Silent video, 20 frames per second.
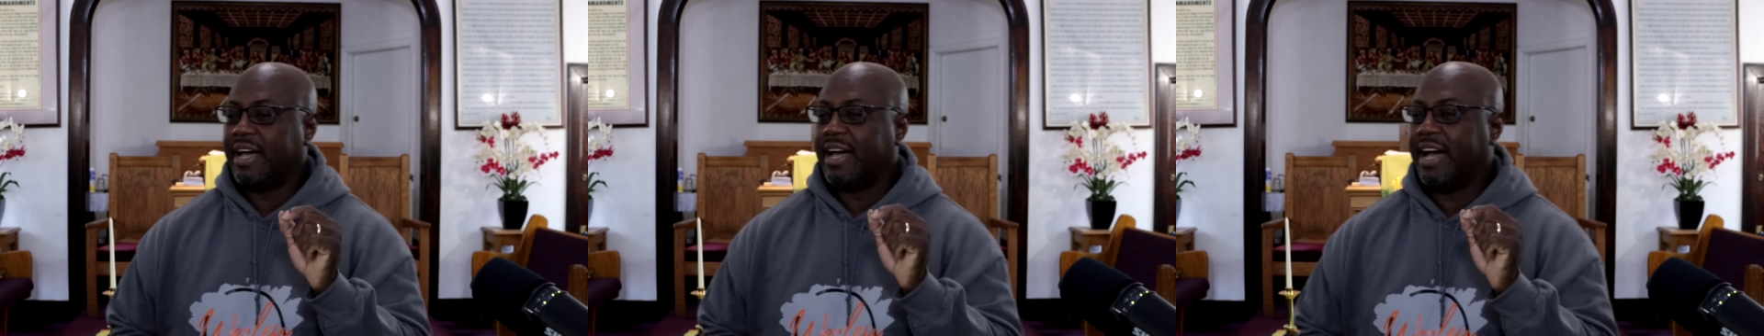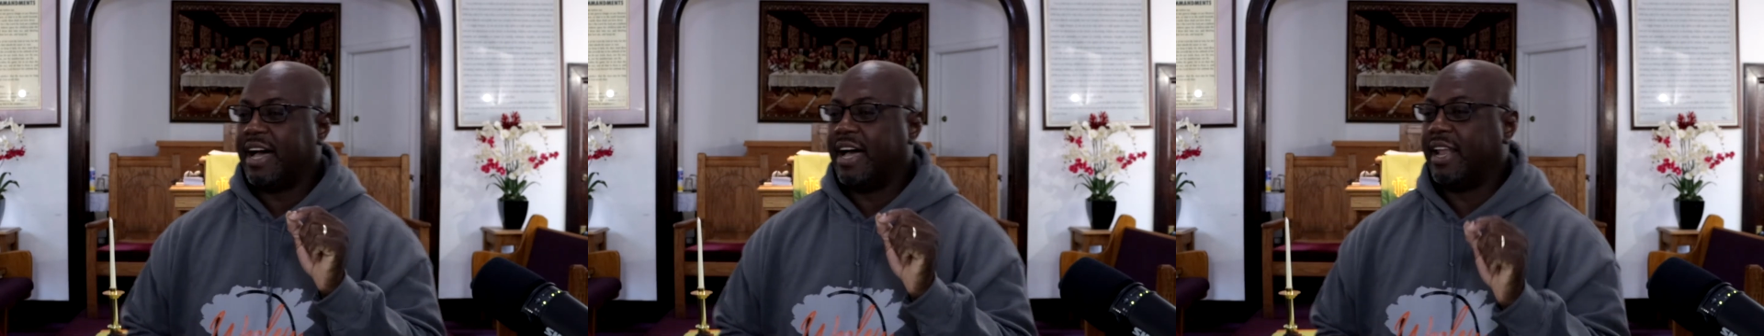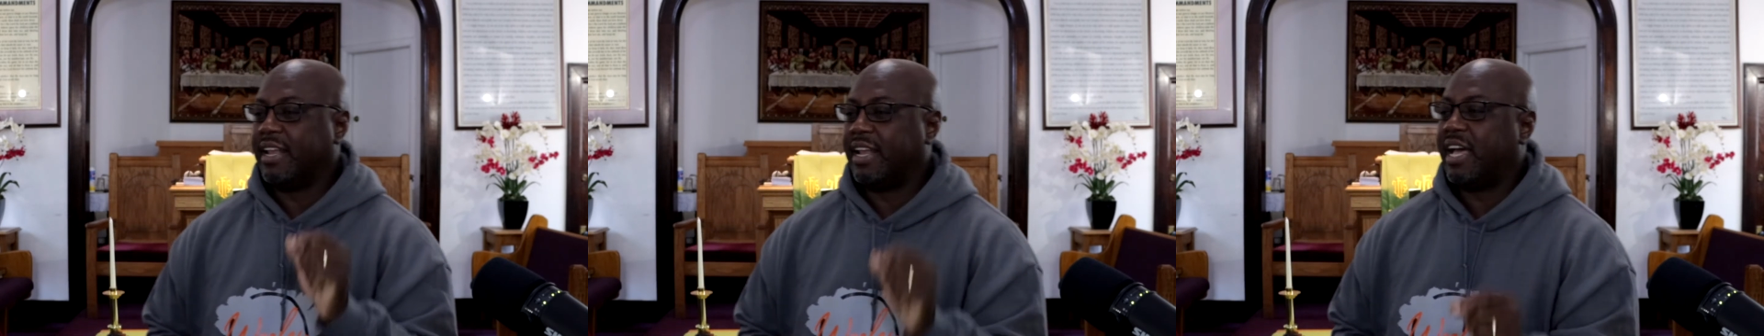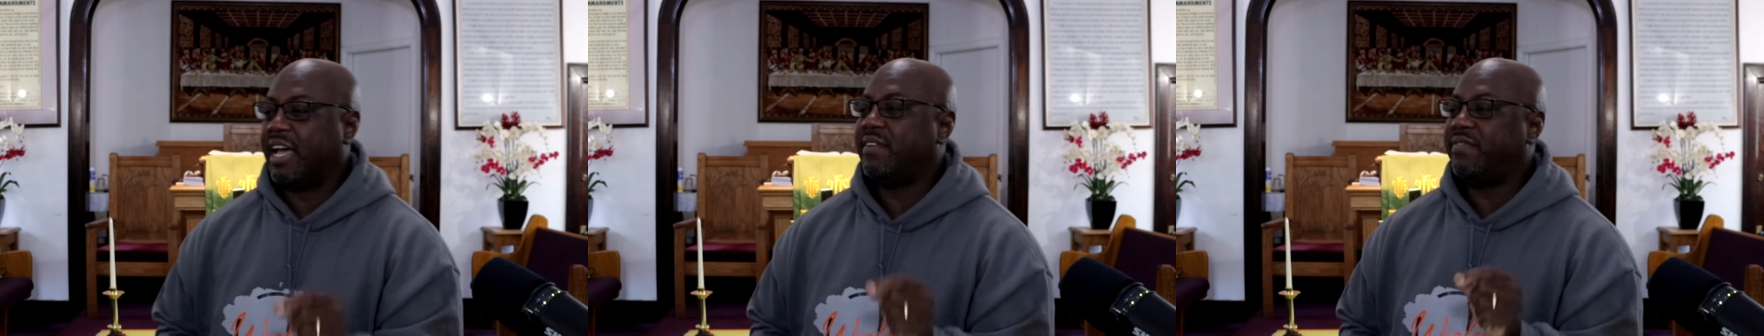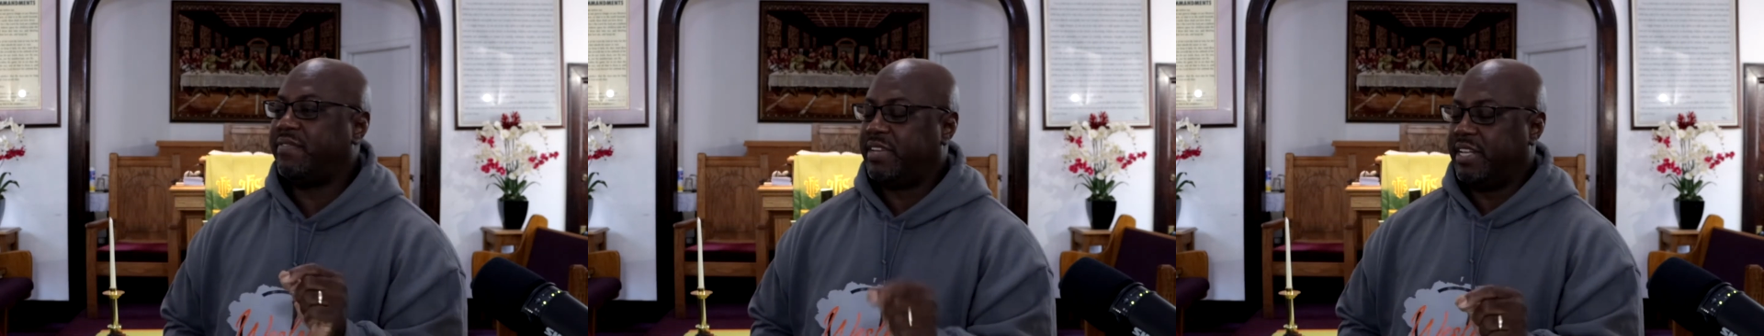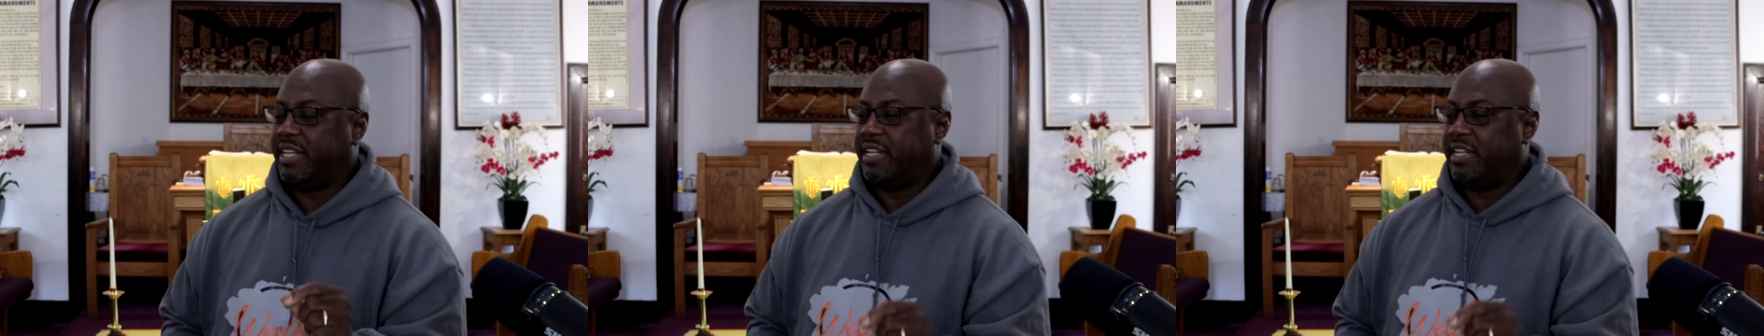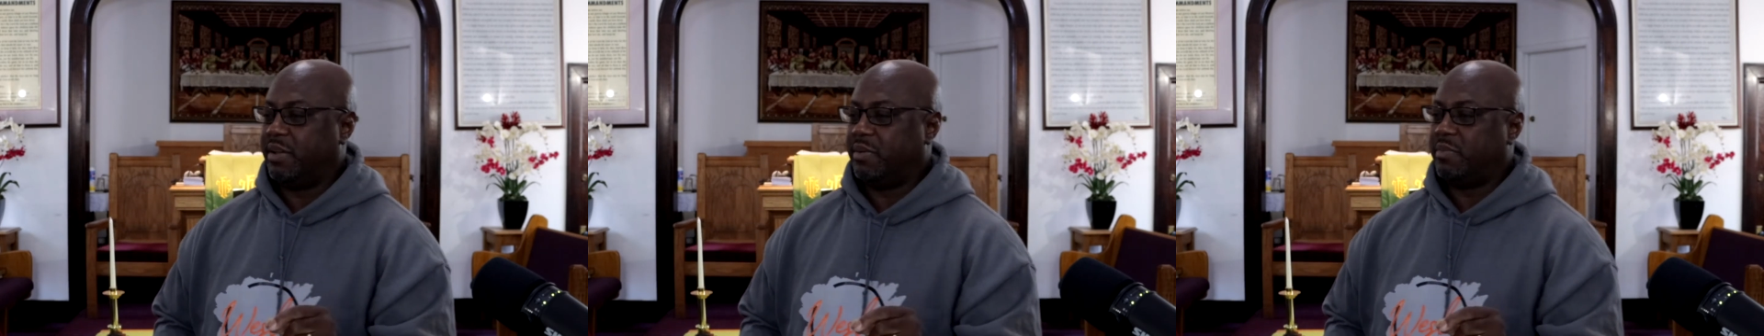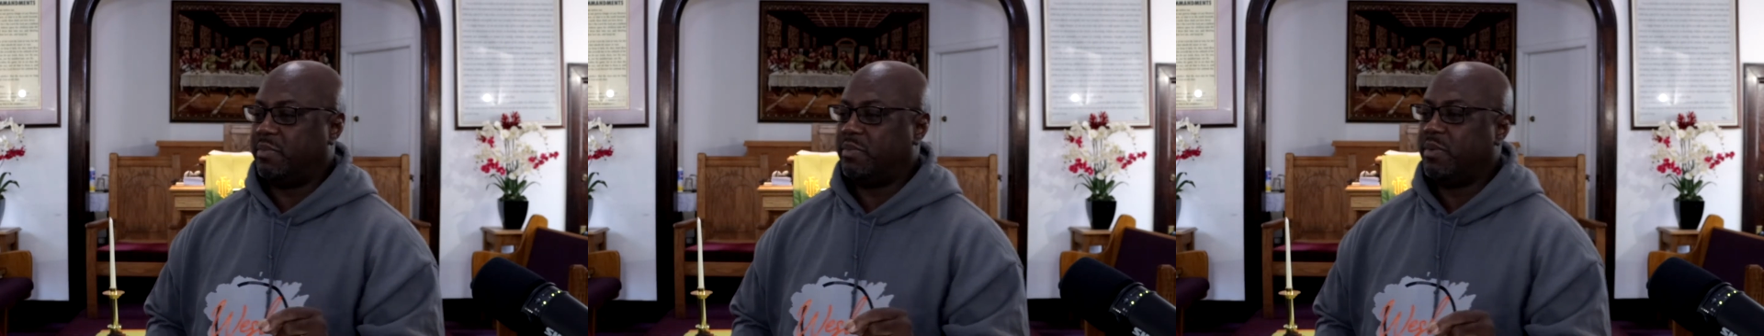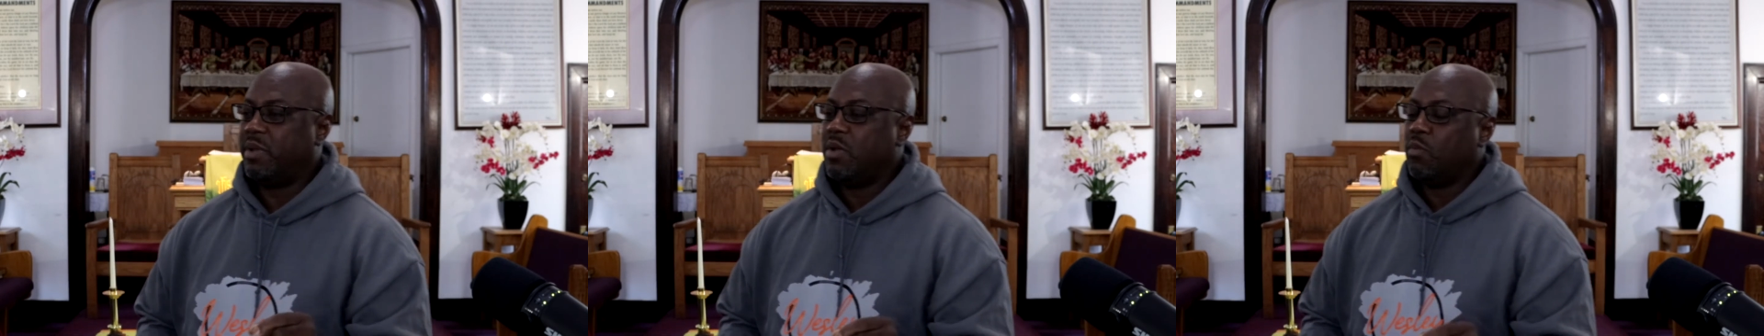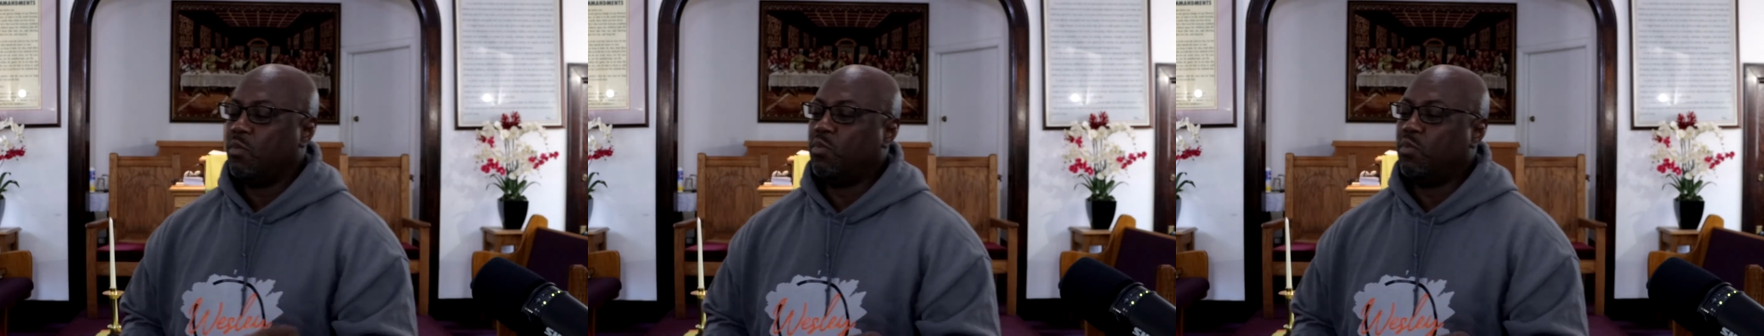our life to him,
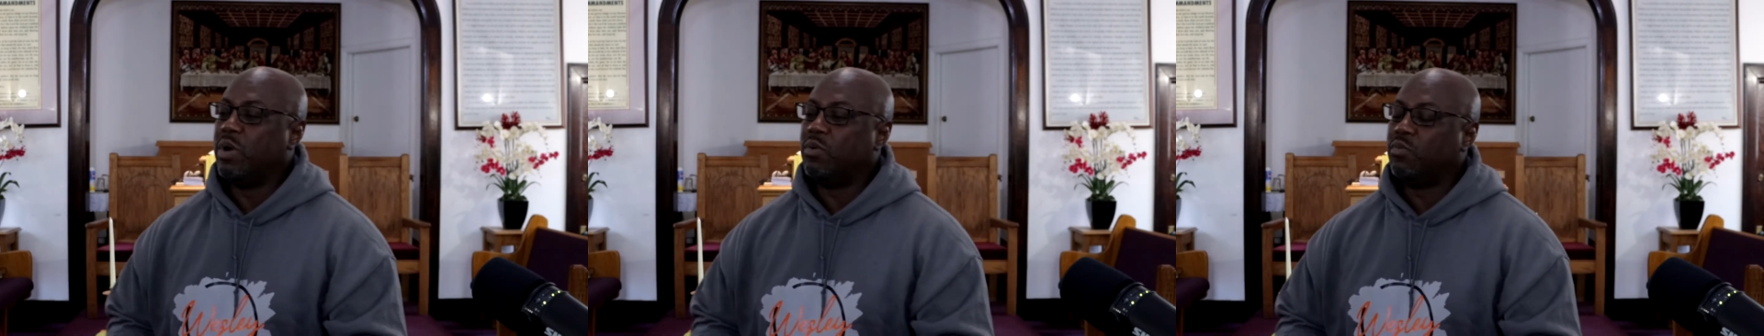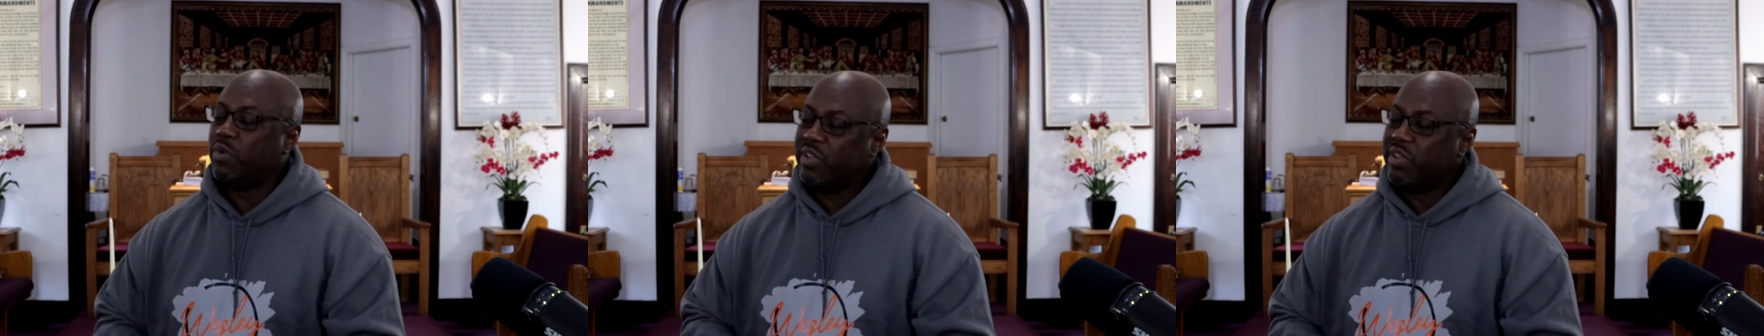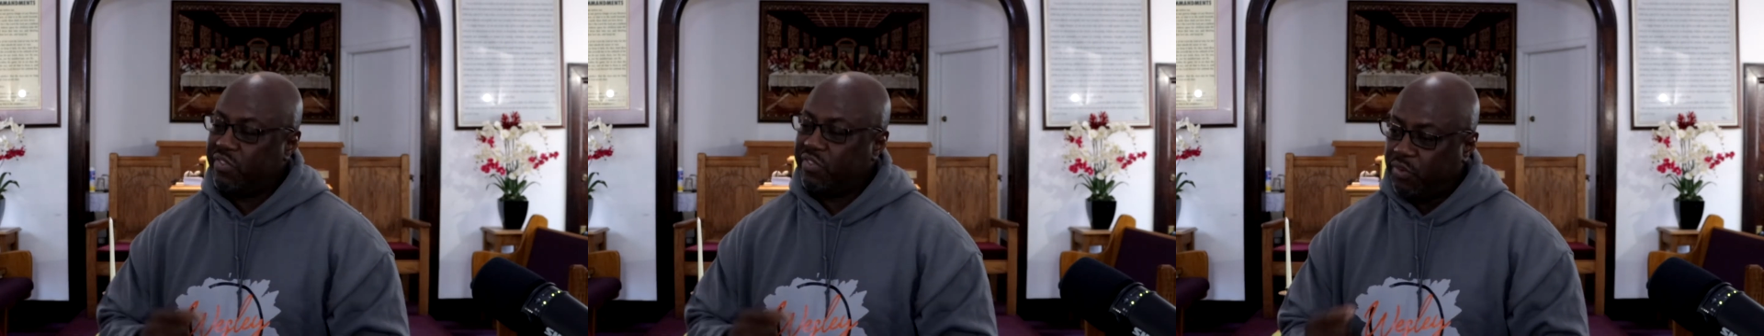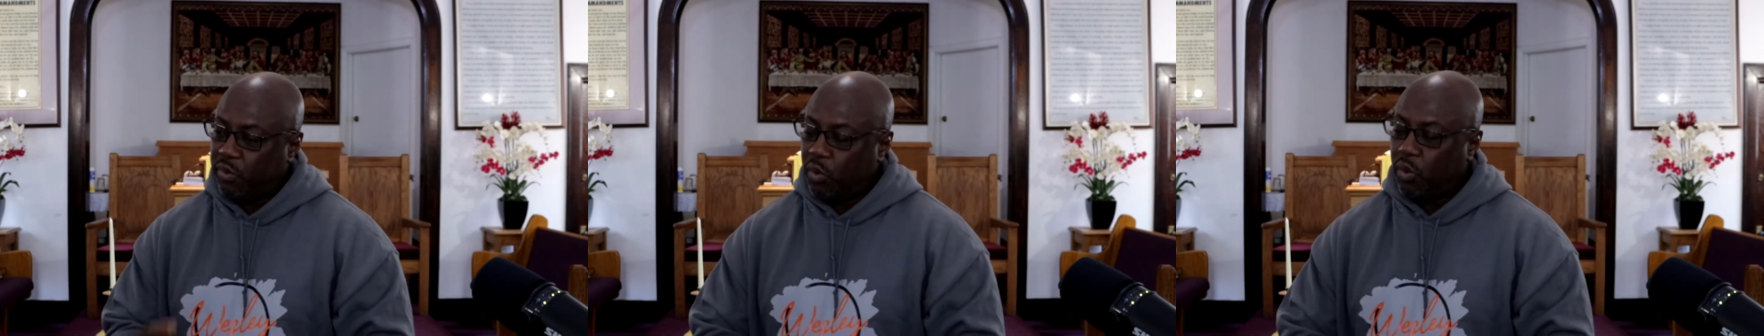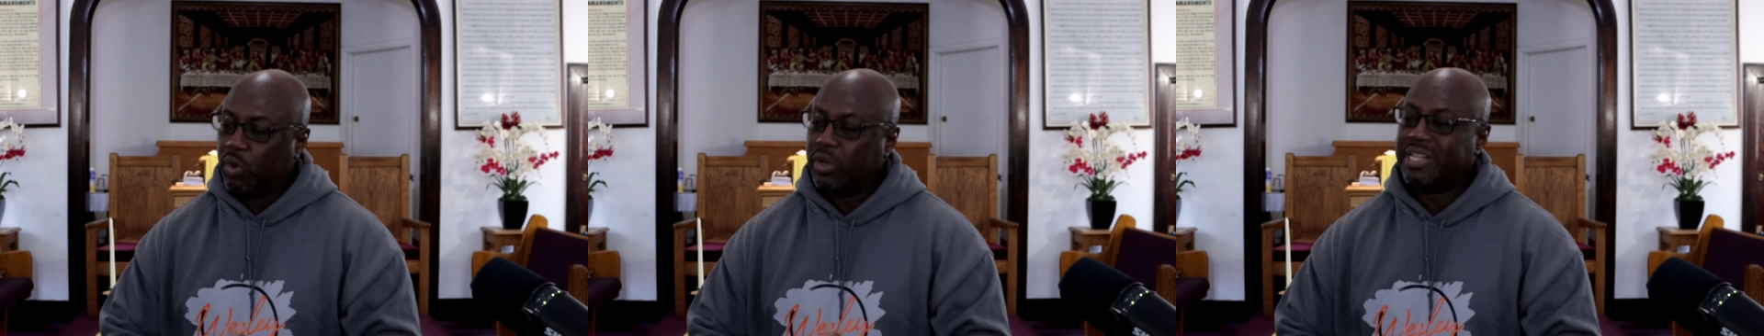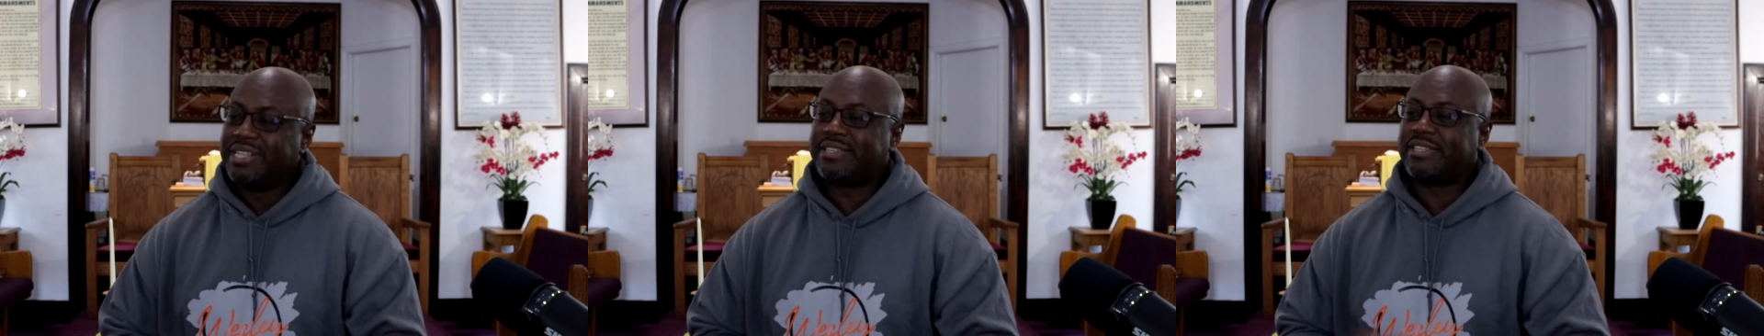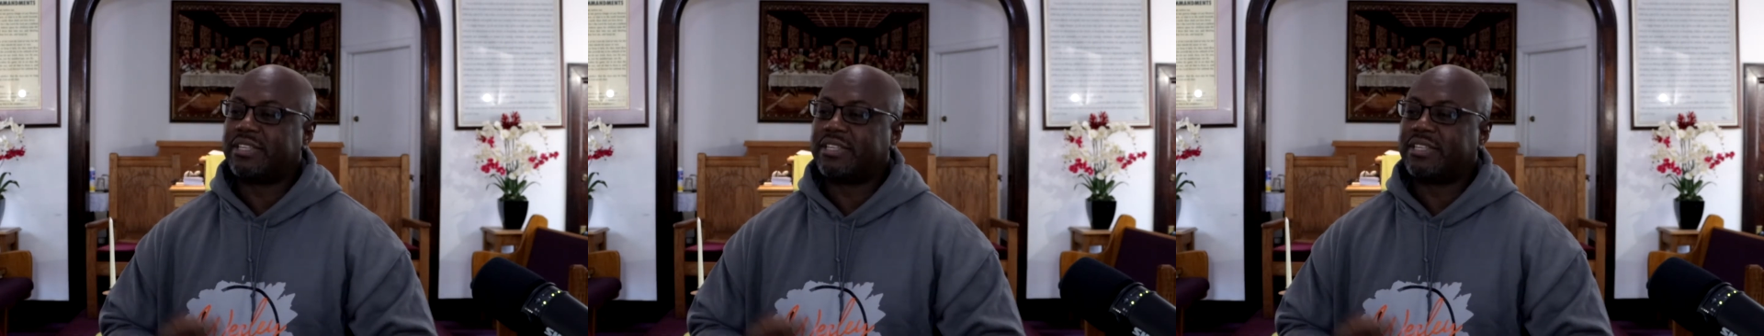when we fully